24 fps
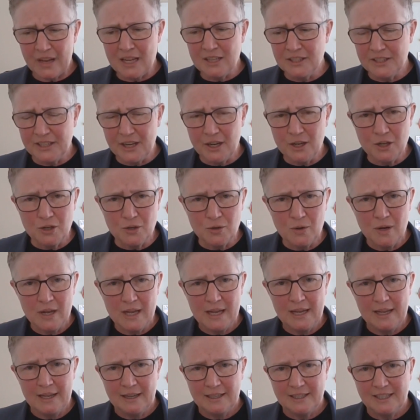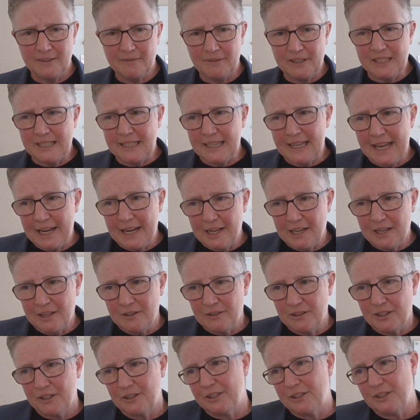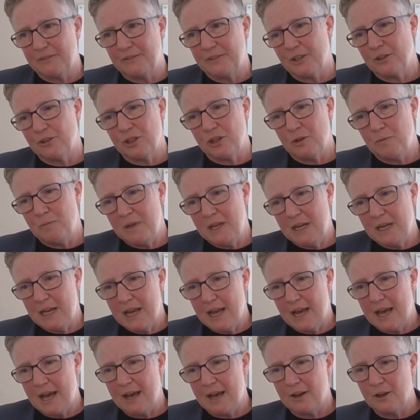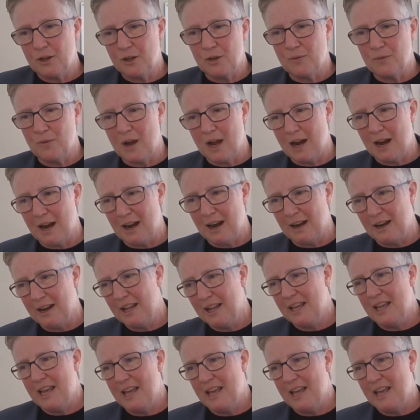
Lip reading: So sophisticated users of social media who are